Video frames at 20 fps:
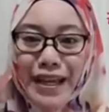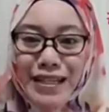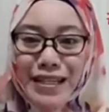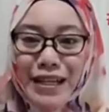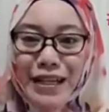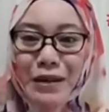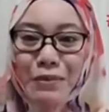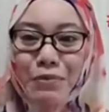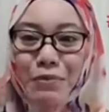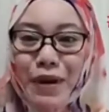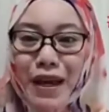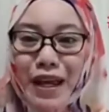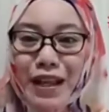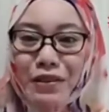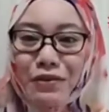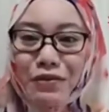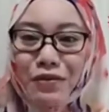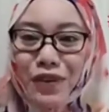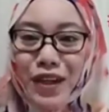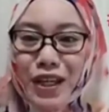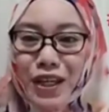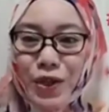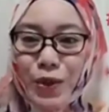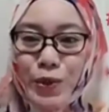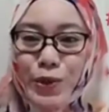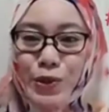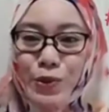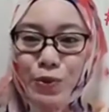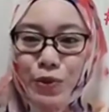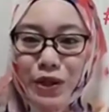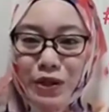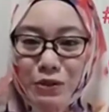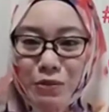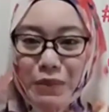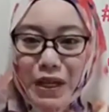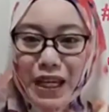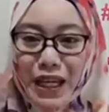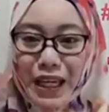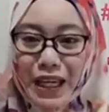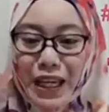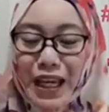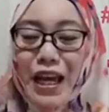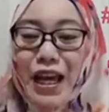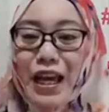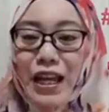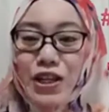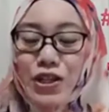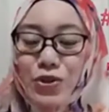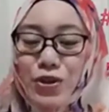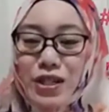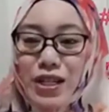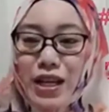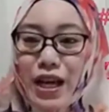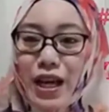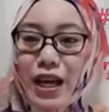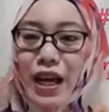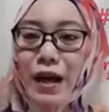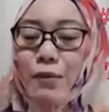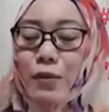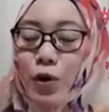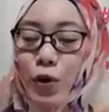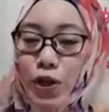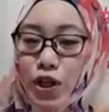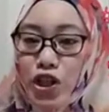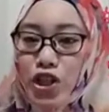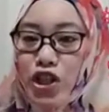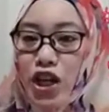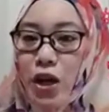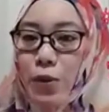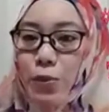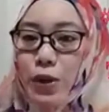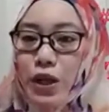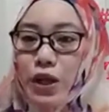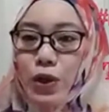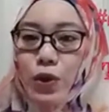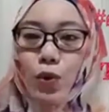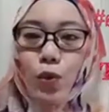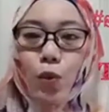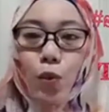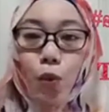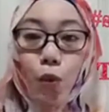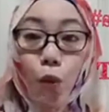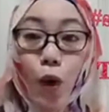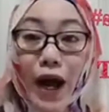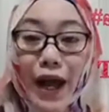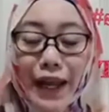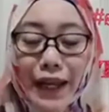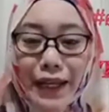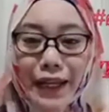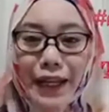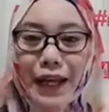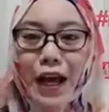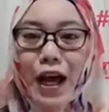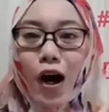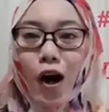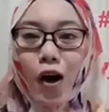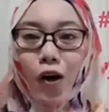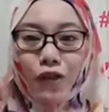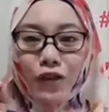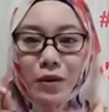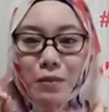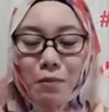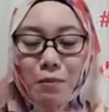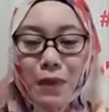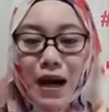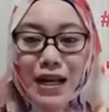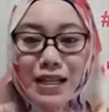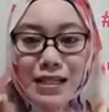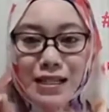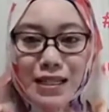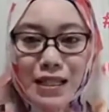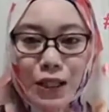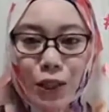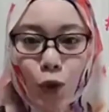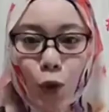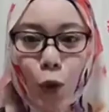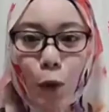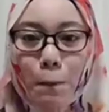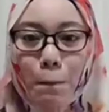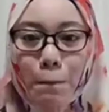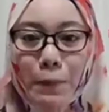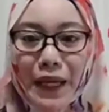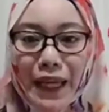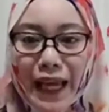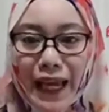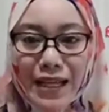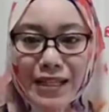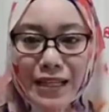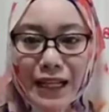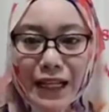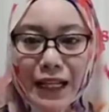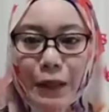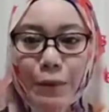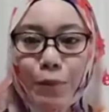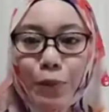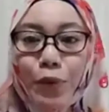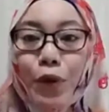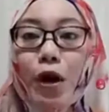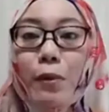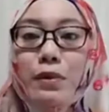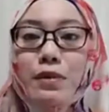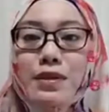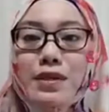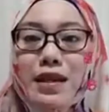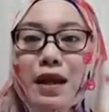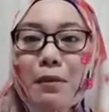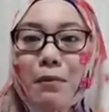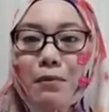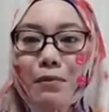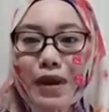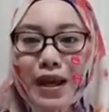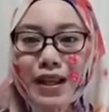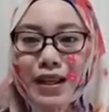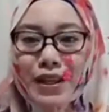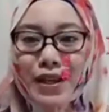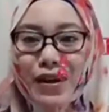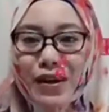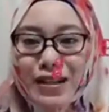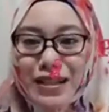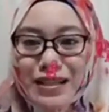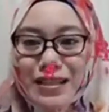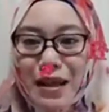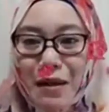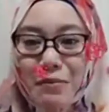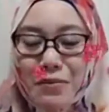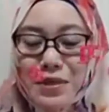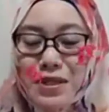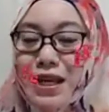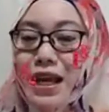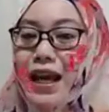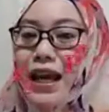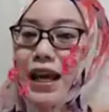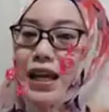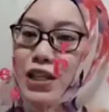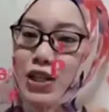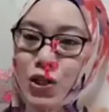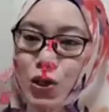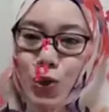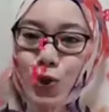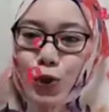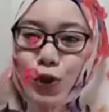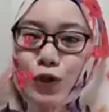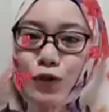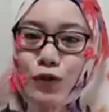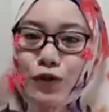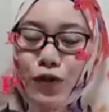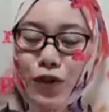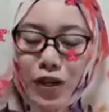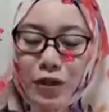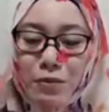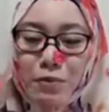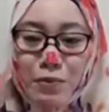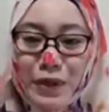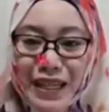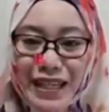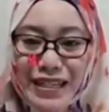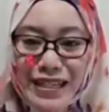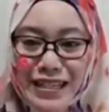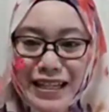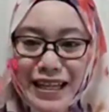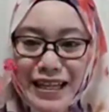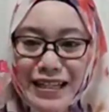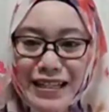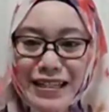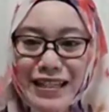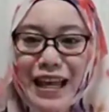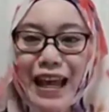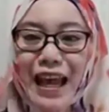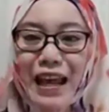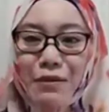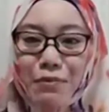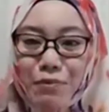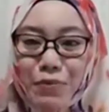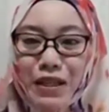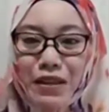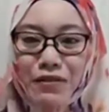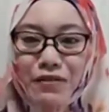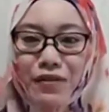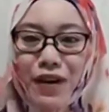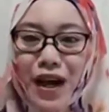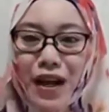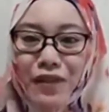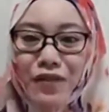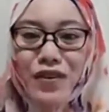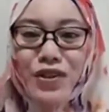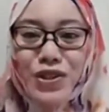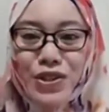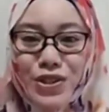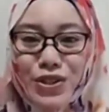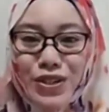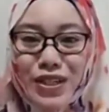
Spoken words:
PSLE Math videos with me. Today, I'm going to share with you one of the must-know PSLE problem-sum math concepts. It's good for the P6 and P5